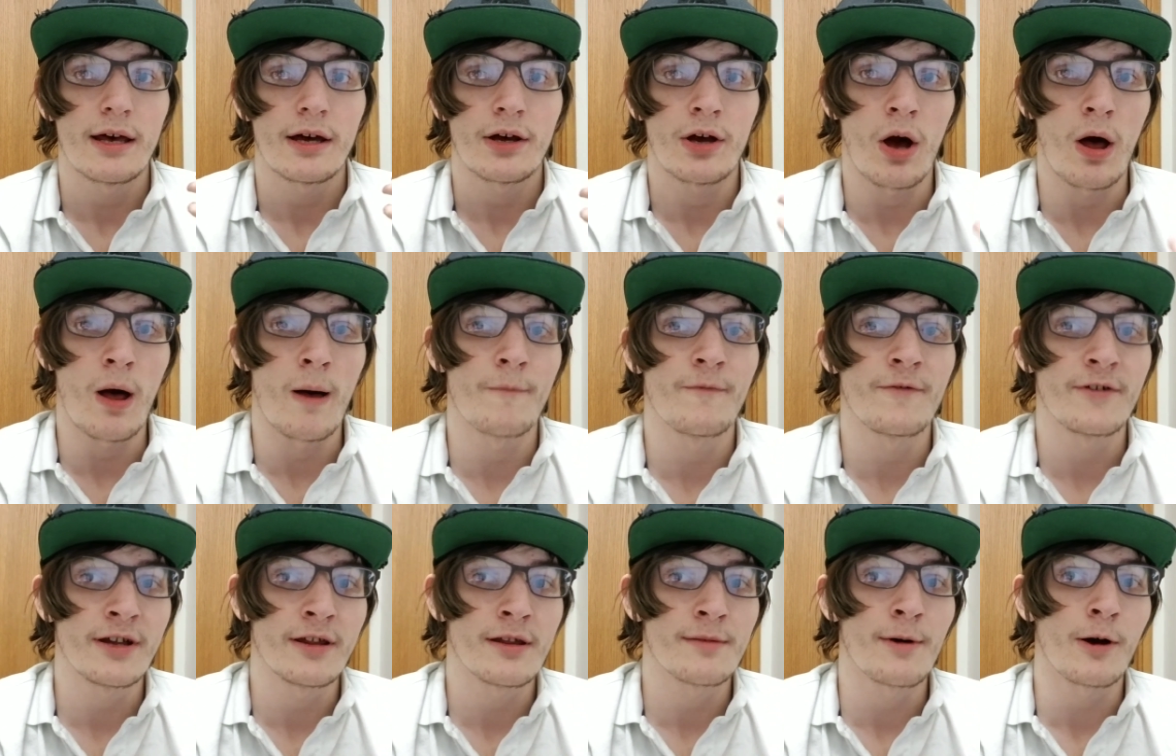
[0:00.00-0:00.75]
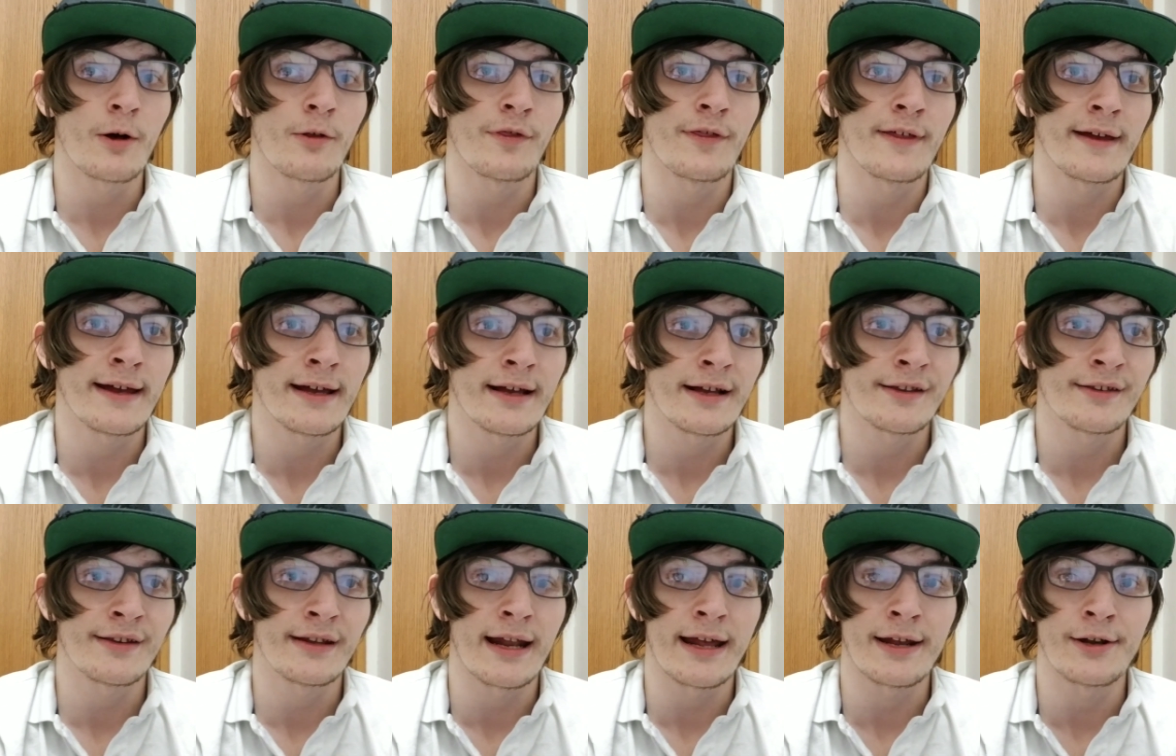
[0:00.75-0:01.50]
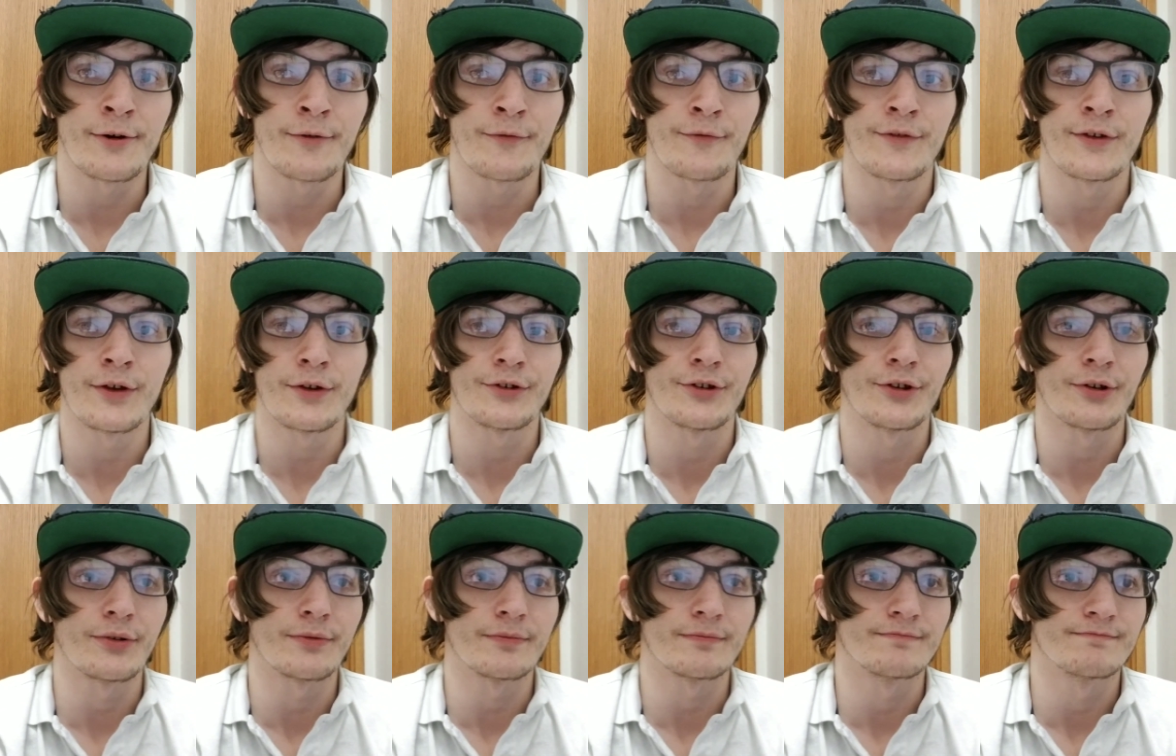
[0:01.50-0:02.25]
confident about things, and I don't feel
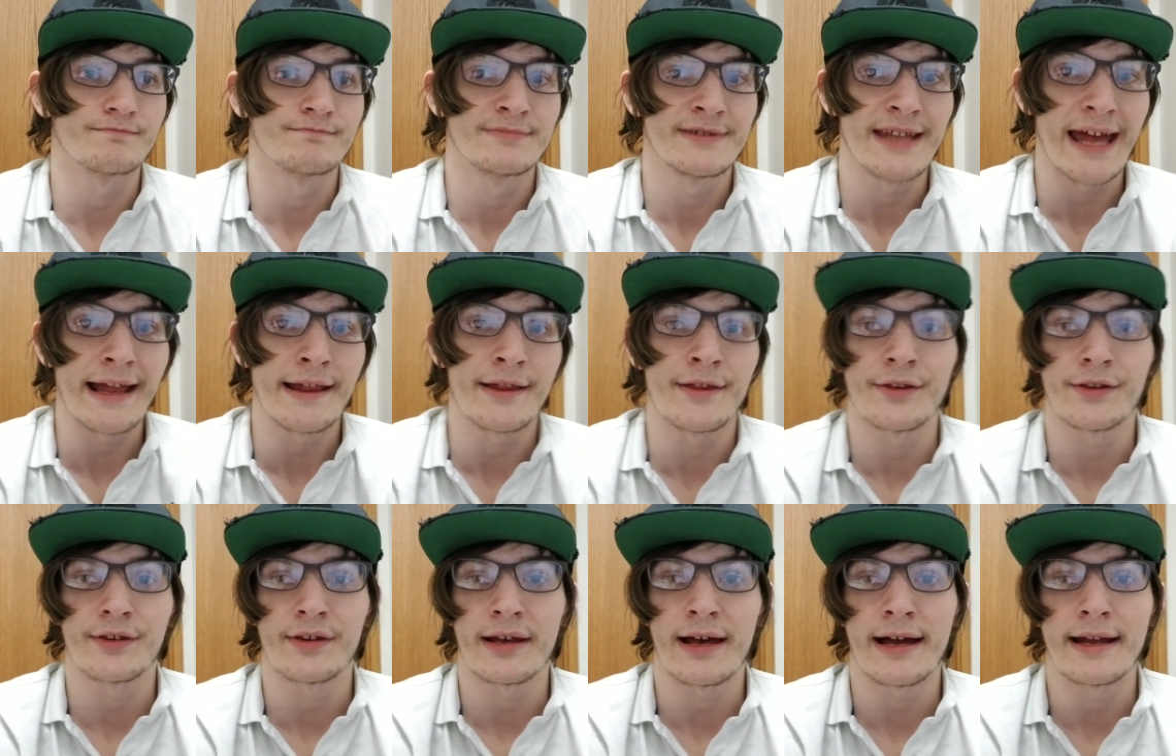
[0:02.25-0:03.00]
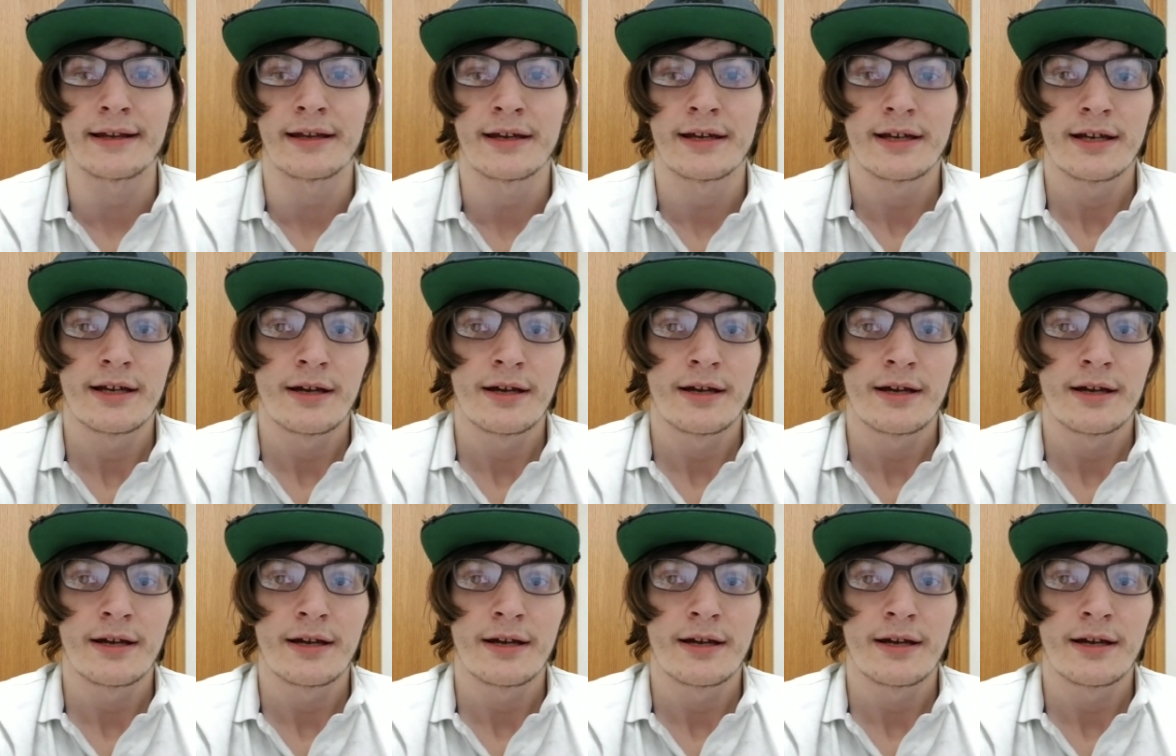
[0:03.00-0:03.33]
so dead inside.